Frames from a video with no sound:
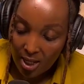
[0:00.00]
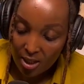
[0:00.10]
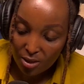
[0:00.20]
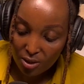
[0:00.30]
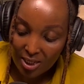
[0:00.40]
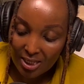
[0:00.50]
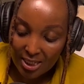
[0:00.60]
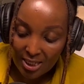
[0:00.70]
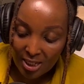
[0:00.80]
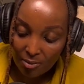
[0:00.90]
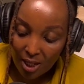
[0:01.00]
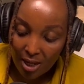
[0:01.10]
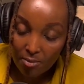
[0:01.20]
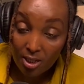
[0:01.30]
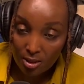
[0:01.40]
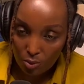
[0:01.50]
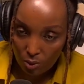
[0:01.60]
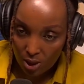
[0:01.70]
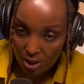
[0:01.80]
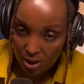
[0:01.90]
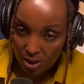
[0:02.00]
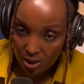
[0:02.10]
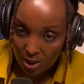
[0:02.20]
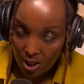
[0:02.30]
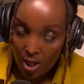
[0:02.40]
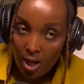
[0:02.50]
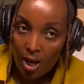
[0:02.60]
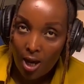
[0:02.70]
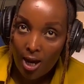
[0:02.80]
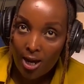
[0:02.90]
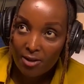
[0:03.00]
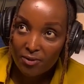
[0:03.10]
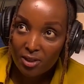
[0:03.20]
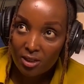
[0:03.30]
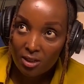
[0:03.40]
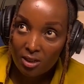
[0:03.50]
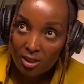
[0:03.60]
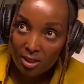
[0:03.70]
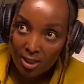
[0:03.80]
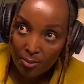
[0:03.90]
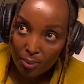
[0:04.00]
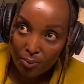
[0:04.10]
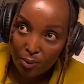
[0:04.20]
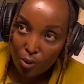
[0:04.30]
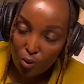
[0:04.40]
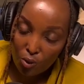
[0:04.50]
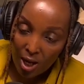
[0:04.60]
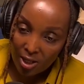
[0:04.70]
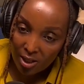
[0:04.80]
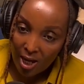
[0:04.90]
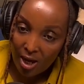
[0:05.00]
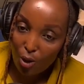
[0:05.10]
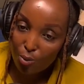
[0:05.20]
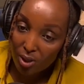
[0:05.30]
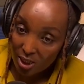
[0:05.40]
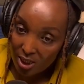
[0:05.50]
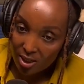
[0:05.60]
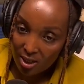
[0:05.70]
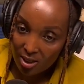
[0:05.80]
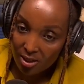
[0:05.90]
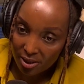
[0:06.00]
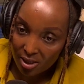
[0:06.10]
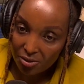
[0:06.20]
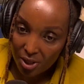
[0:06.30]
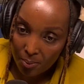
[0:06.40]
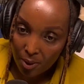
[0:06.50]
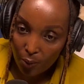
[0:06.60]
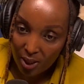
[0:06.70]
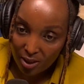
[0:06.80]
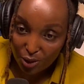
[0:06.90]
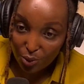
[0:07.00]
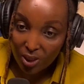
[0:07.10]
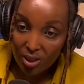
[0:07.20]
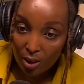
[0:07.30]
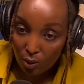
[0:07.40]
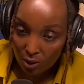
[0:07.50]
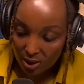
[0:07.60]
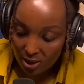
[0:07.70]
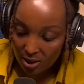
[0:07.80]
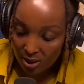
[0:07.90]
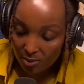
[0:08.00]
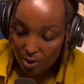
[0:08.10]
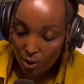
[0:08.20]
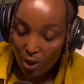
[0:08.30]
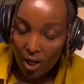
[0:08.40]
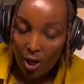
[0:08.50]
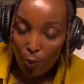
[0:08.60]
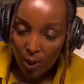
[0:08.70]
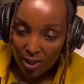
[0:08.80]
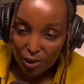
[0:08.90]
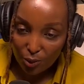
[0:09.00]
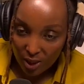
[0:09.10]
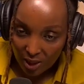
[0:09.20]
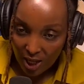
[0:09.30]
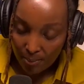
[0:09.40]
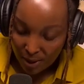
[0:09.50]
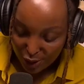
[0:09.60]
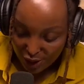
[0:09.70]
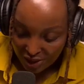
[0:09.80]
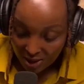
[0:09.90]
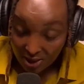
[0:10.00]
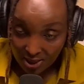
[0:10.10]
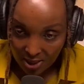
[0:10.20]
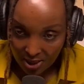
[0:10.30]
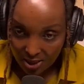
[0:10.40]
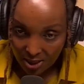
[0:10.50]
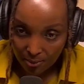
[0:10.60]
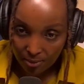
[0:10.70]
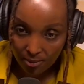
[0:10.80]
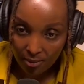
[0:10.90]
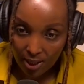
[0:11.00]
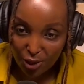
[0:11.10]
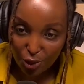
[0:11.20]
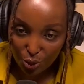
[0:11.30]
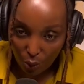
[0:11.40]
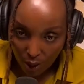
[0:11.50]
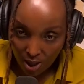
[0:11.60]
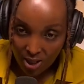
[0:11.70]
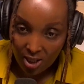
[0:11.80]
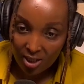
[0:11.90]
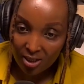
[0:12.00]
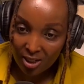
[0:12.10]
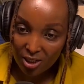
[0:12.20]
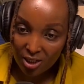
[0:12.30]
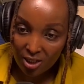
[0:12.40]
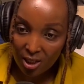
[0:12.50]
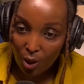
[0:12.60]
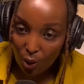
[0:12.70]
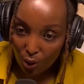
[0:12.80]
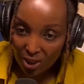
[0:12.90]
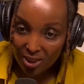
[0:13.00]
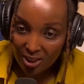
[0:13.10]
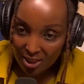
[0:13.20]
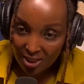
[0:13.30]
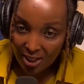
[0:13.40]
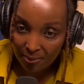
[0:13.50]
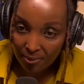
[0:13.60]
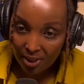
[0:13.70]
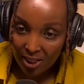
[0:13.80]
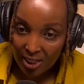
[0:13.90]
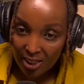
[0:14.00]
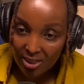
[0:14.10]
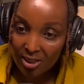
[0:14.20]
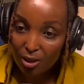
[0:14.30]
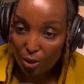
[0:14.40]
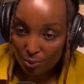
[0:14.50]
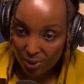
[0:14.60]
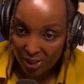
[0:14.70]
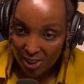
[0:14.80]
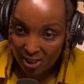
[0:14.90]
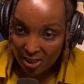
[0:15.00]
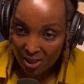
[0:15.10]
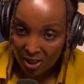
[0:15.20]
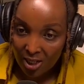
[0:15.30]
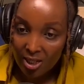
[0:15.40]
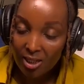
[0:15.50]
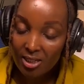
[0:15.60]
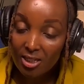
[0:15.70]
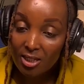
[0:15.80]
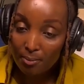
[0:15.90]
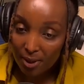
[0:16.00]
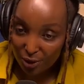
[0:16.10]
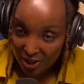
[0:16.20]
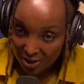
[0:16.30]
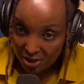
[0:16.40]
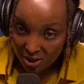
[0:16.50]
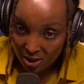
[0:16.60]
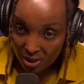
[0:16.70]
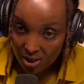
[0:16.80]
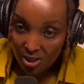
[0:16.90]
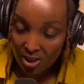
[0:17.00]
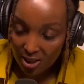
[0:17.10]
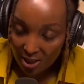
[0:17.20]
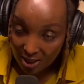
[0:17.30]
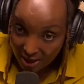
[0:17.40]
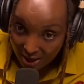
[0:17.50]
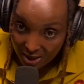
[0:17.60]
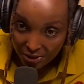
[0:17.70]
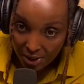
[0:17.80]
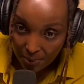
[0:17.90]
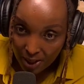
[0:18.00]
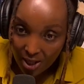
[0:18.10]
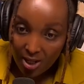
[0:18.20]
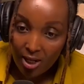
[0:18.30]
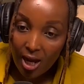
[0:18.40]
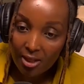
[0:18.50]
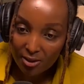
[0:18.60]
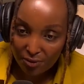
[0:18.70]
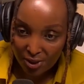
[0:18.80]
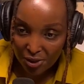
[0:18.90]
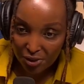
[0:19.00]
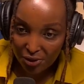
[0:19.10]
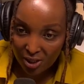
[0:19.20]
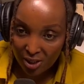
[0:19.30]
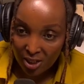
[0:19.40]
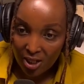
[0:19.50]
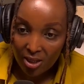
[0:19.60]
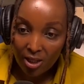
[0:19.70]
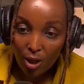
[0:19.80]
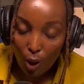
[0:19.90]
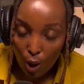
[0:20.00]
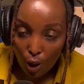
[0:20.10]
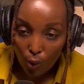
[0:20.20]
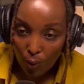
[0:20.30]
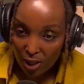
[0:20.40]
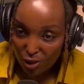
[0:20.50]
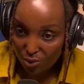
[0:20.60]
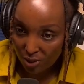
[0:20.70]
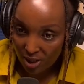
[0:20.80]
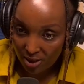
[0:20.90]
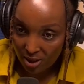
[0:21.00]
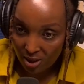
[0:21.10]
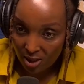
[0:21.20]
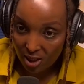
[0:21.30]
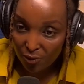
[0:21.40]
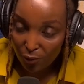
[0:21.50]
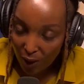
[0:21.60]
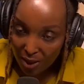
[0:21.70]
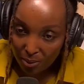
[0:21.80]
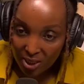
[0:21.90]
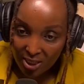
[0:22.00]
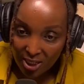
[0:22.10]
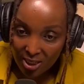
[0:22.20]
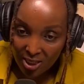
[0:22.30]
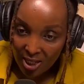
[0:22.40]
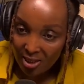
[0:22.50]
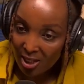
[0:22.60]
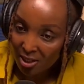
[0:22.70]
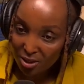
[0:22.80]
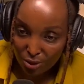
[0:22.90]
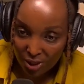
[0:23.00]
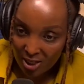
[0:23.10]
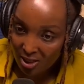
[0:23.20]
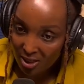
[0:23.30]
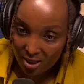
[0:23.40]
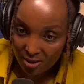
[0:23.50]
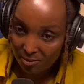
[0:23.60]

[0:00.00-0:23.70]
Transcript: So the system comes as one. I have seen some people who are omitting the grease trapper while doing the whole system. So while doing a biodigester system, ensure that the whole system is incorporated. This is the biodigester, the grease trapper, and the French drain. Okay. They all work together. If one misses, that is not a system.